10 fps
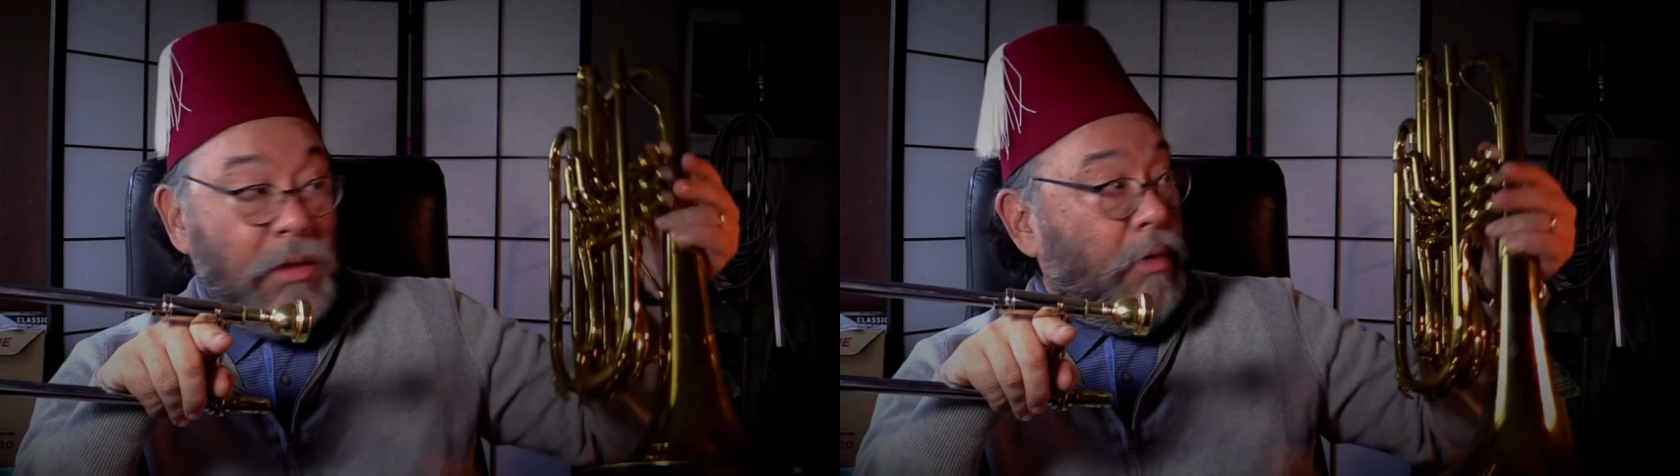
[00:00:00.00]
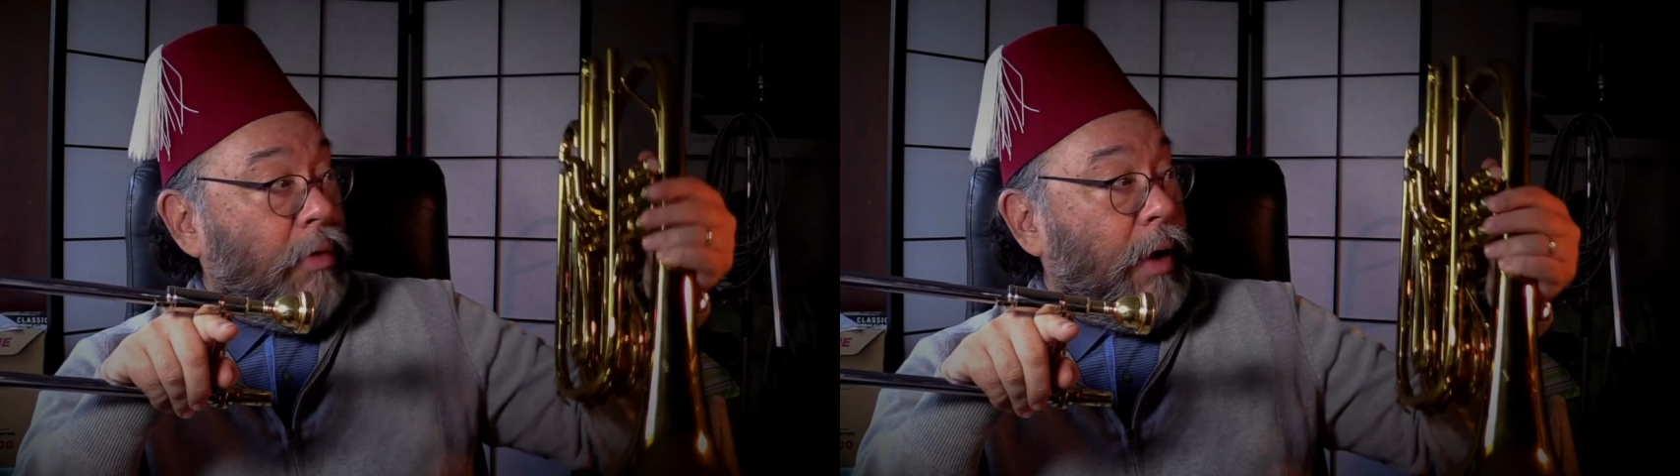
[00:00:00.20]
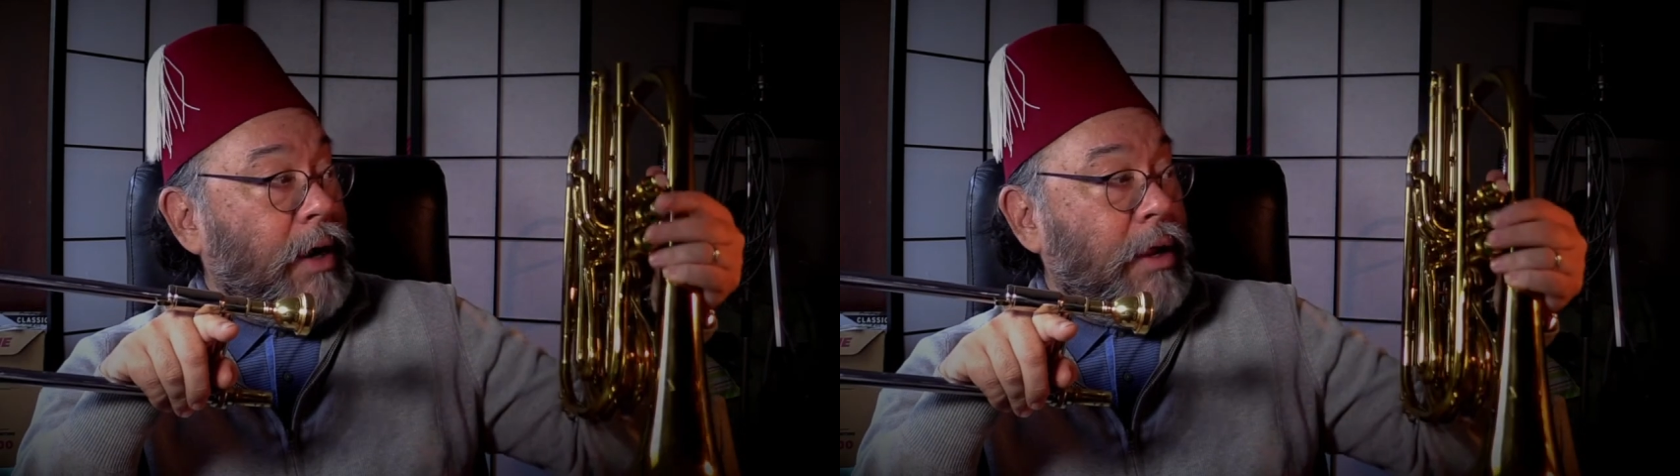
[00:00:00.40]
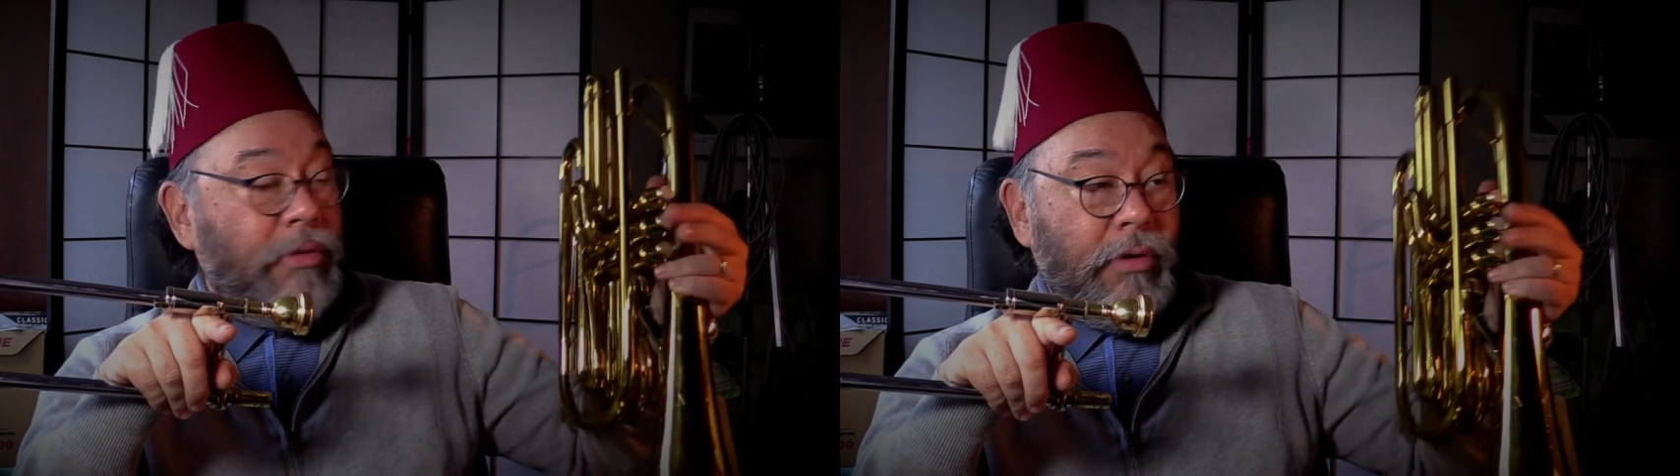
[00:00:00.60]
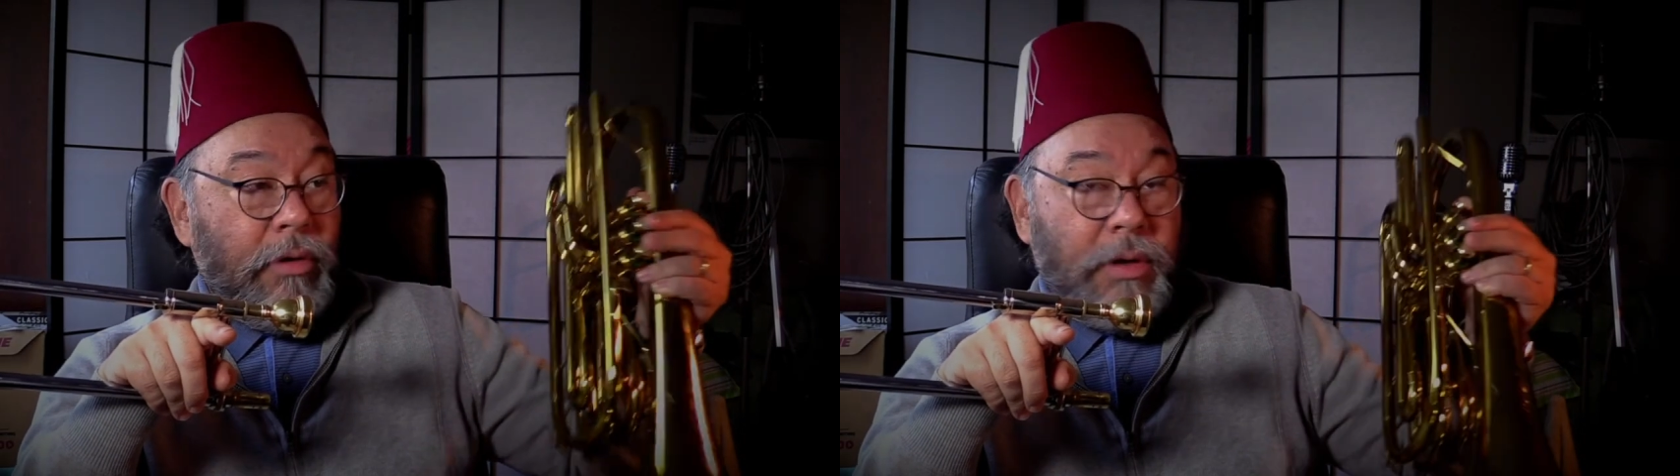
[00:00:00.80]
or any
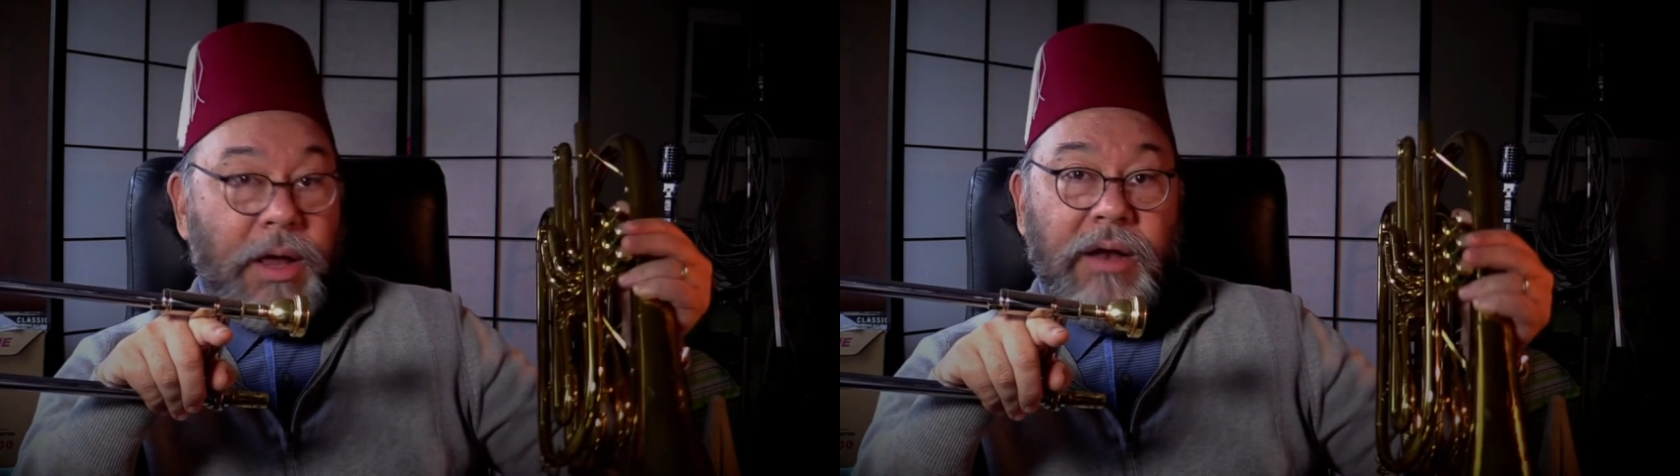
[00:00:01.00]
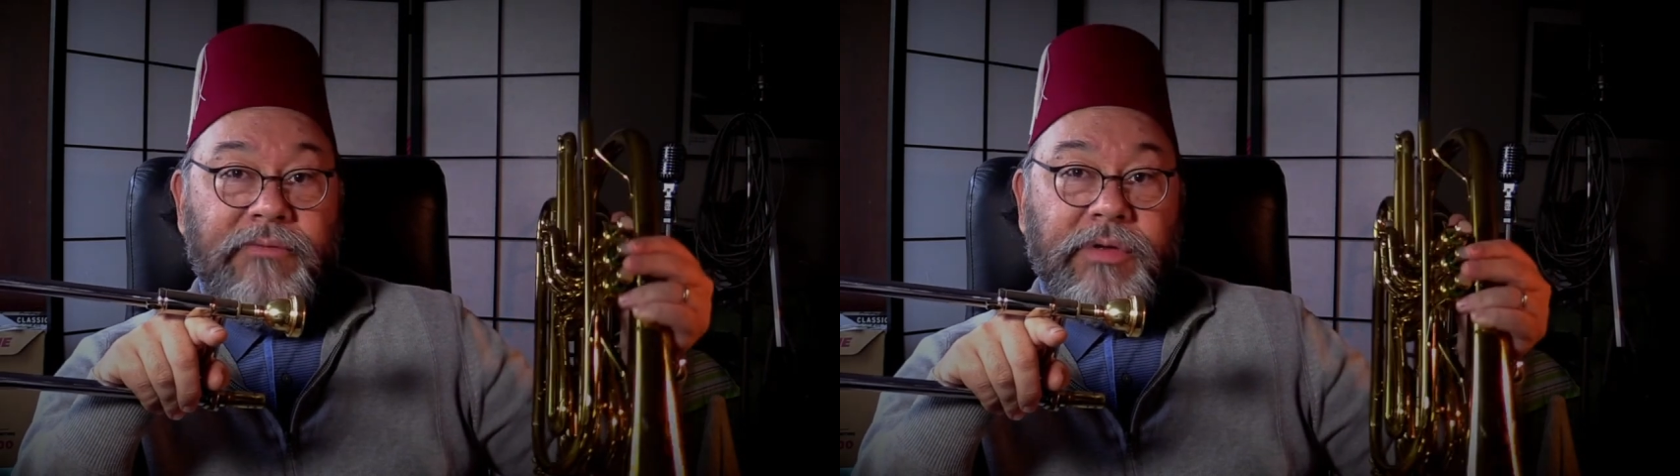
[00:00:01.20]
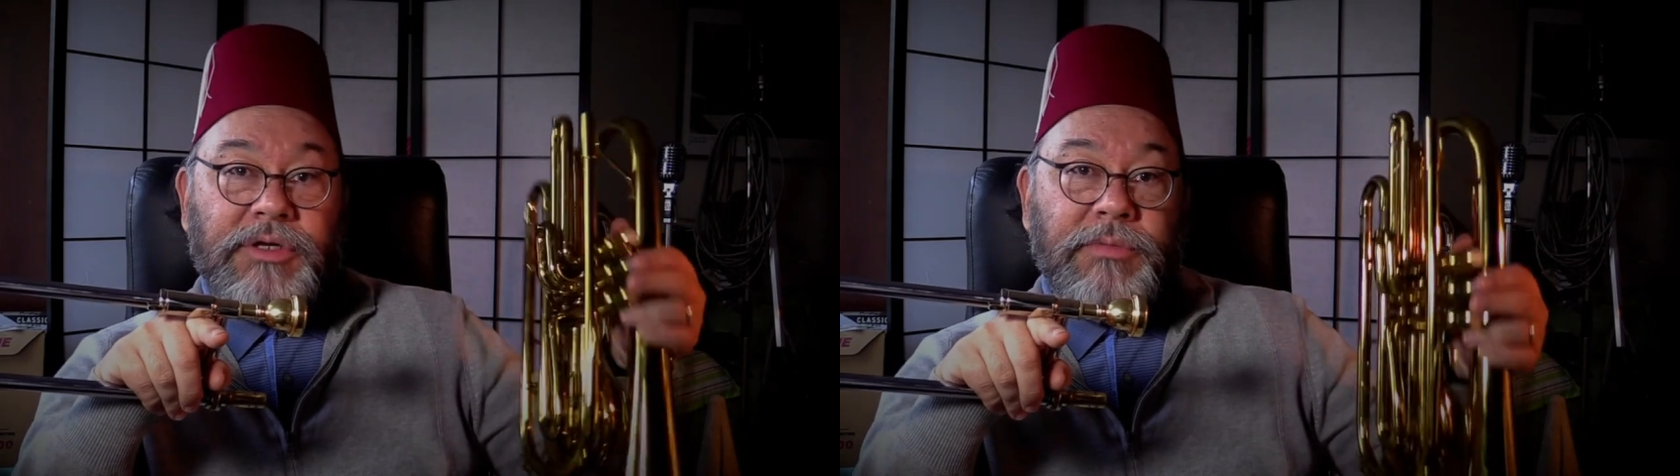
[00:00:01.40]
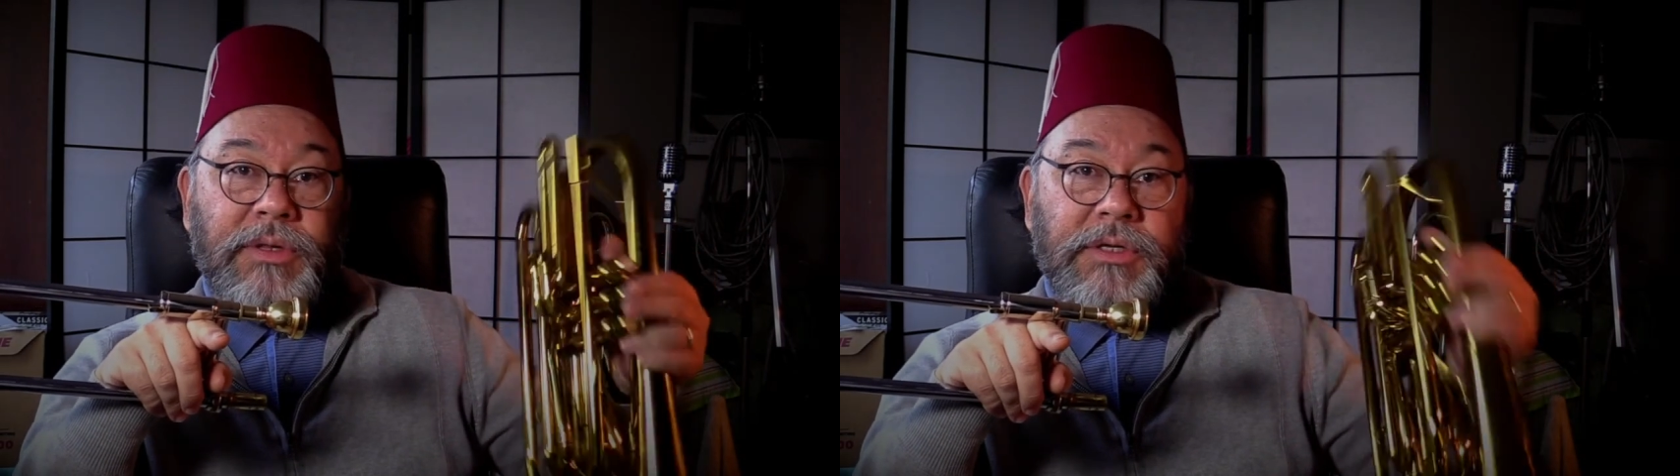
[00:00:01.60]
other kind of instrument.